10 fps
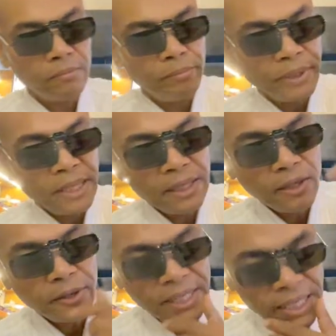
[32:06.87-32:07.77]
Breathing
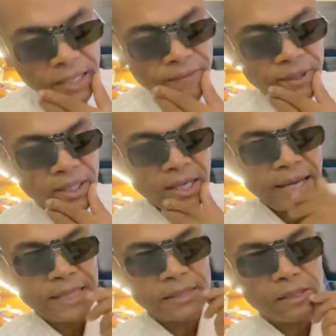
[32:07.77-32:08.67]
or heaving
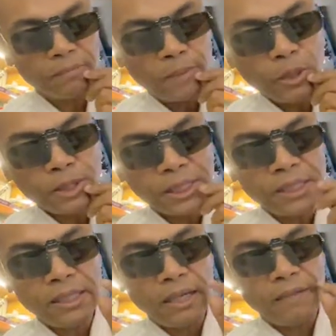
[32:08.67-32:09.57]
as the
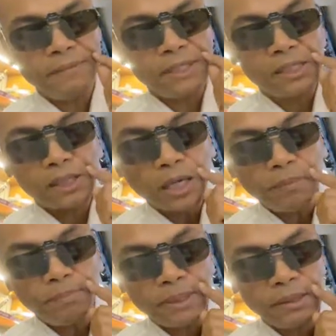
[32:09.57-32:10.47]
motion of the
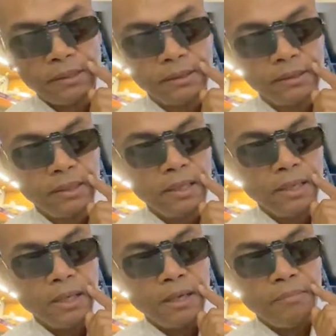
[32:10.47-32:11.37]
serpent
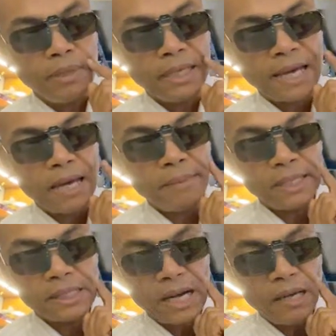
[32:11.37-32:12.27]
became a
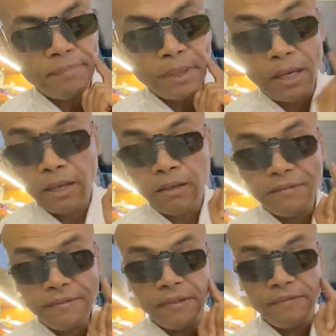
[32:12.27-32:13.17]
type
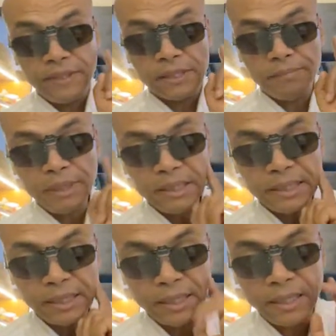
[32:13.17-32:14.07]
of
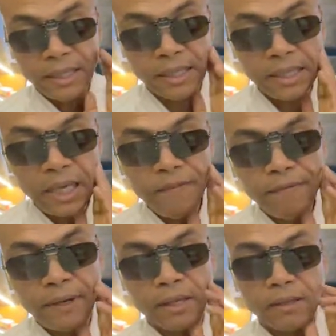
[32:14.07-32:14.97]
visibility.
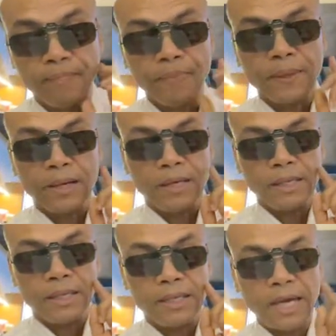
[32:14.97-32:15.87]
Kefa,
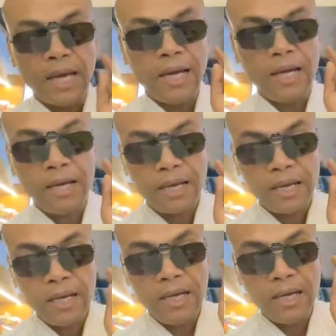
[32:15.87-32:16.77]

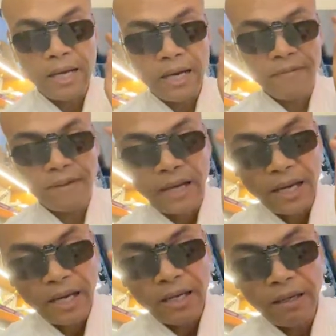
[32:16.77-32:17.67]

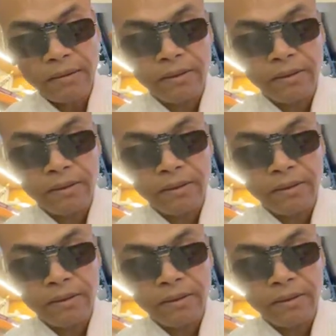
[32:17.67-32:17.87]
K-E-F-A,